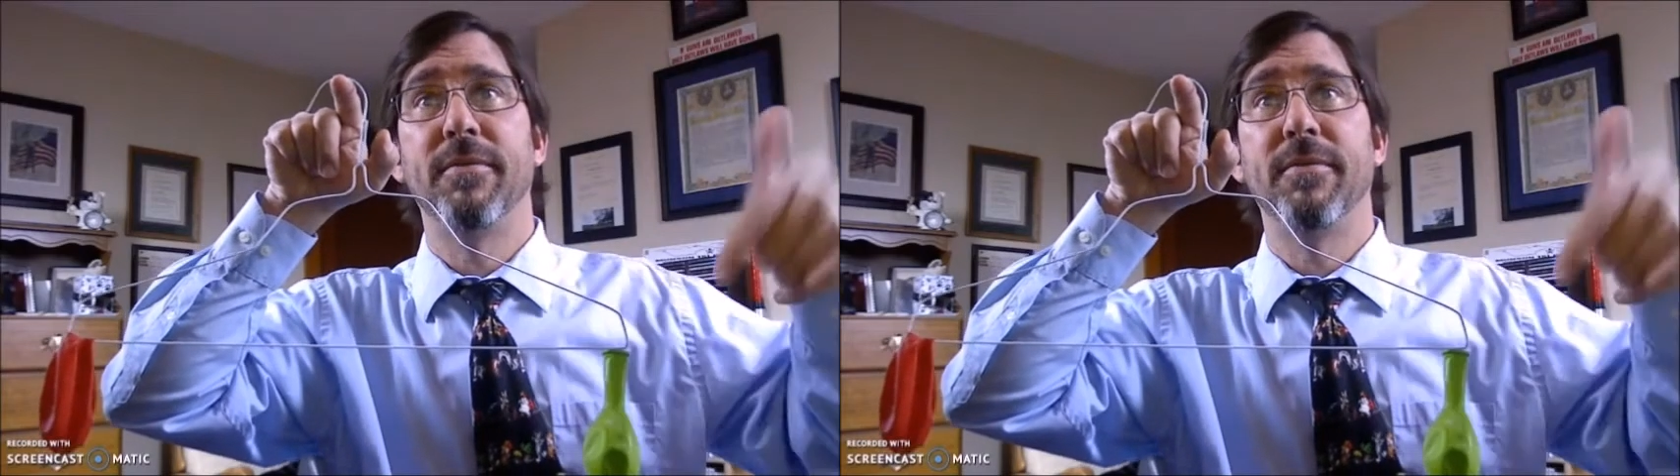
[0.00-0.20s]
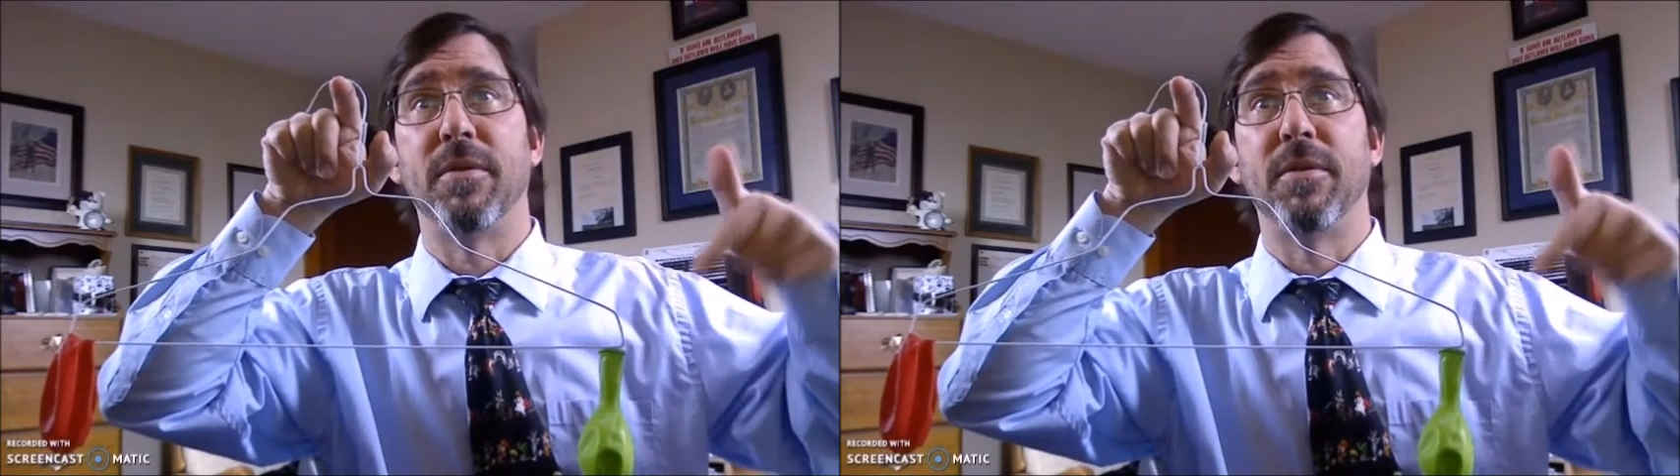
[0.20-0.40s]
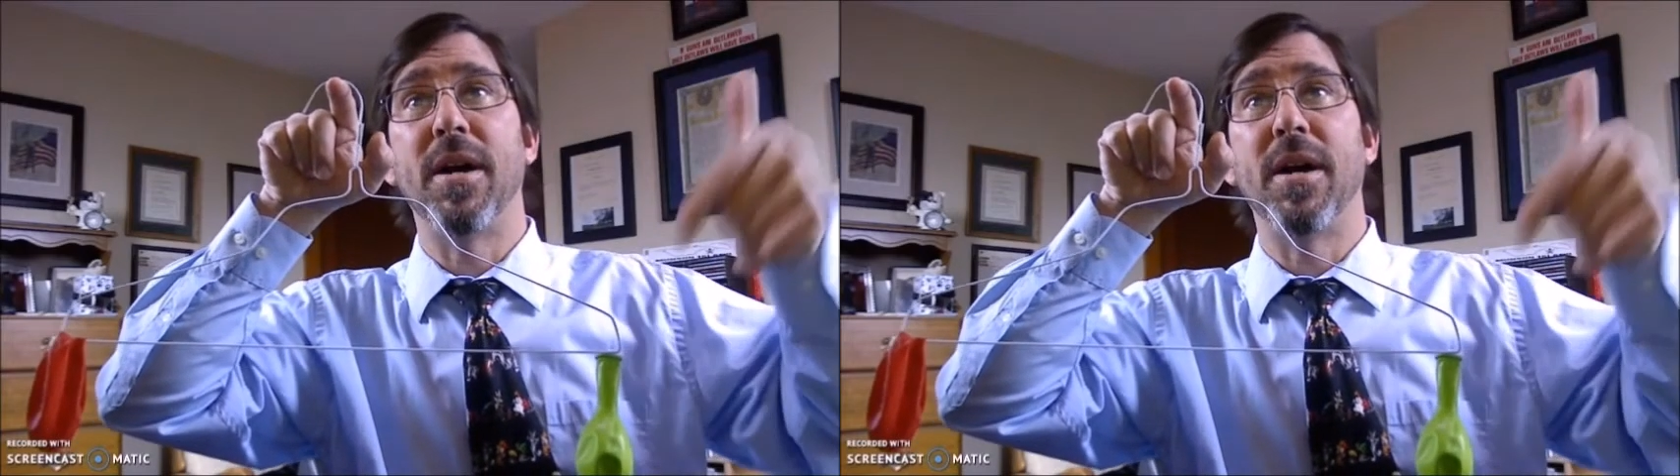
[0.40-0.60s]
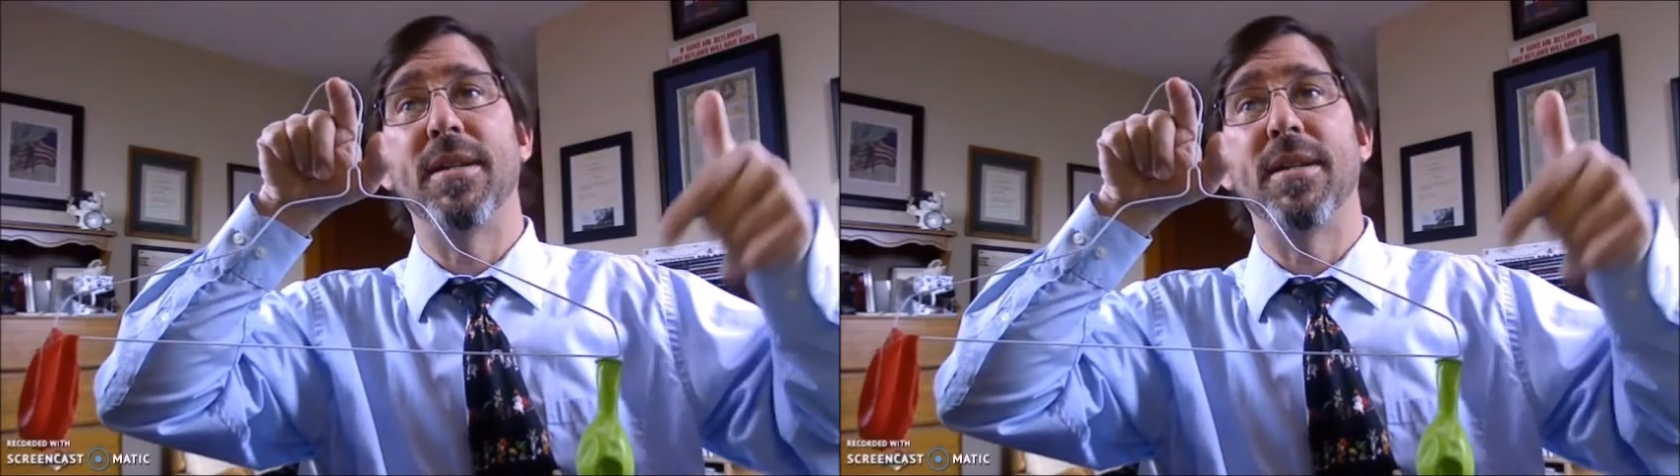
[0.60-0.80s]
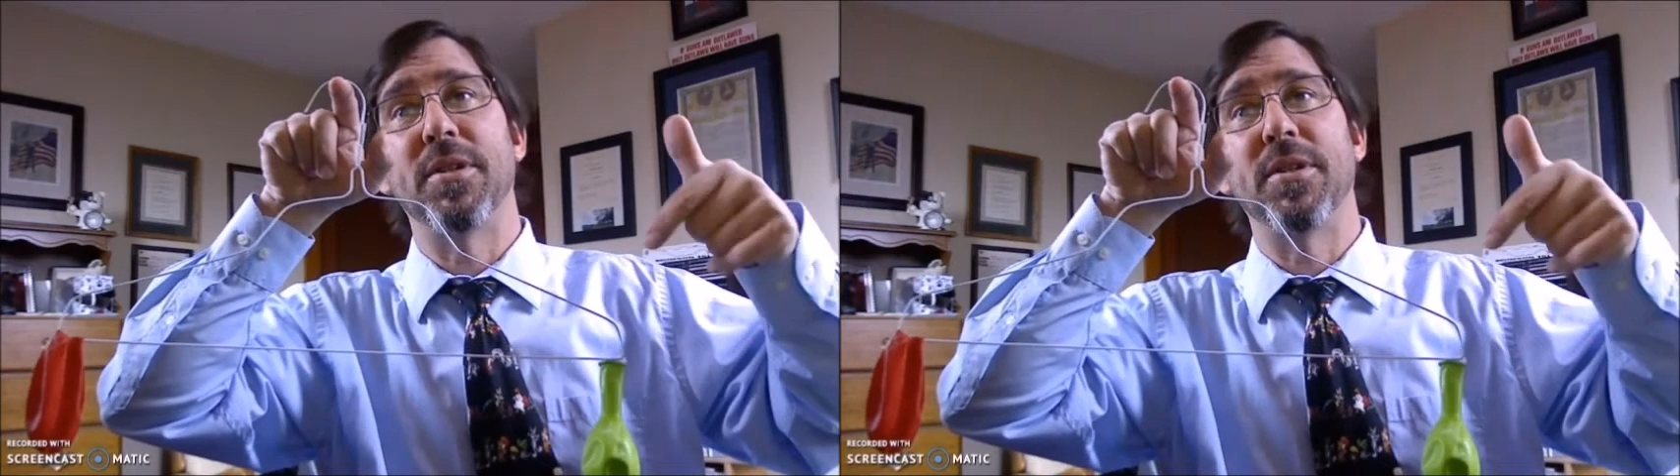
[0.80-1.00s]
for my
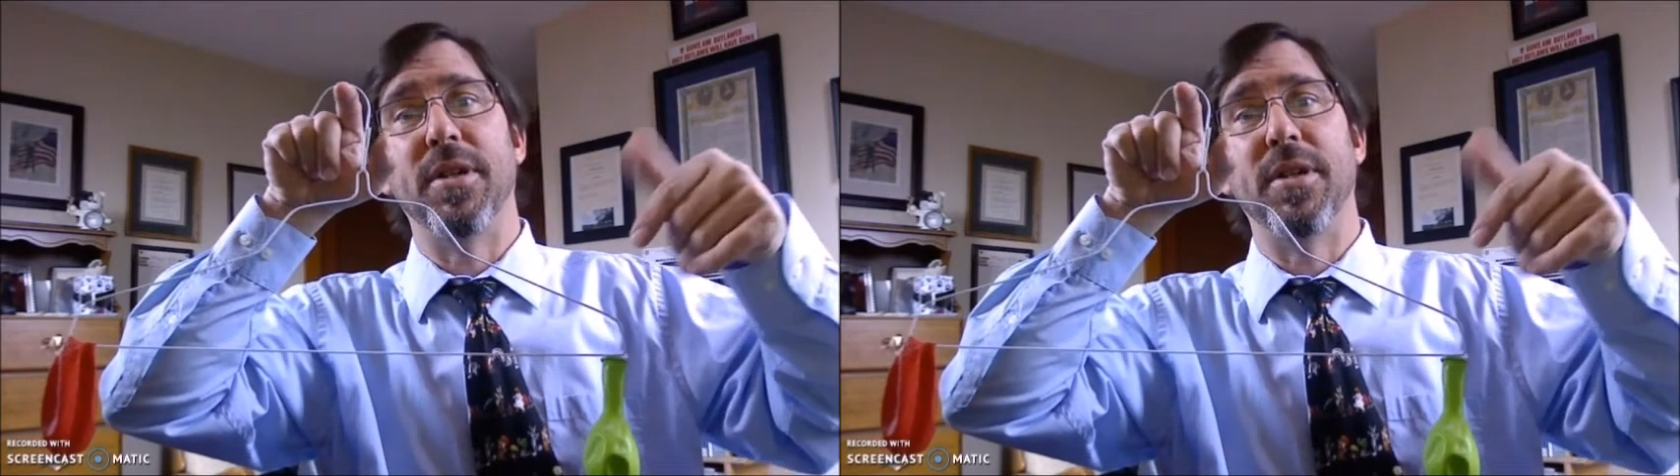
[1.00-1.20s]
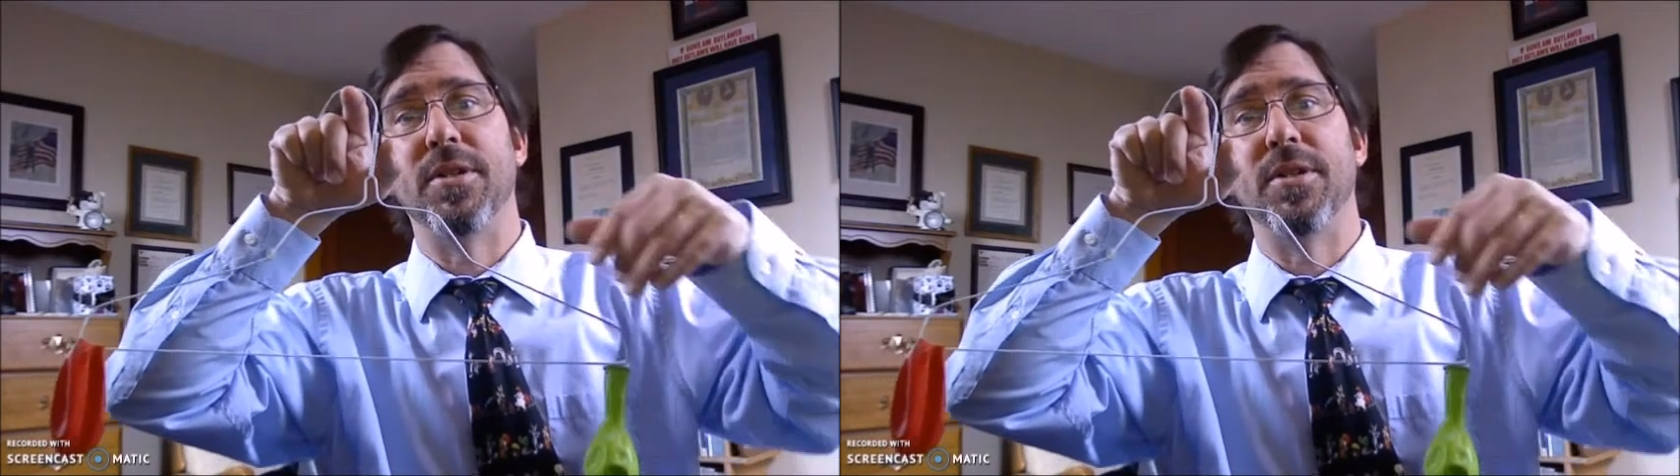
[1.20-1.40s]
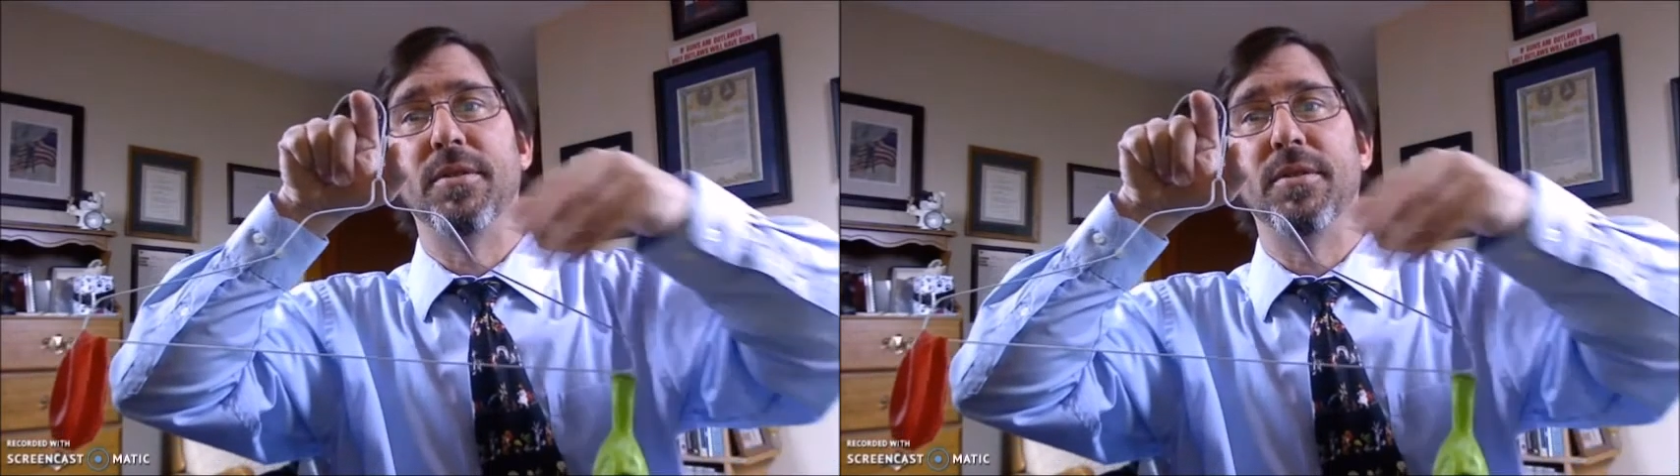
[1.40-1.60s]
demonstration.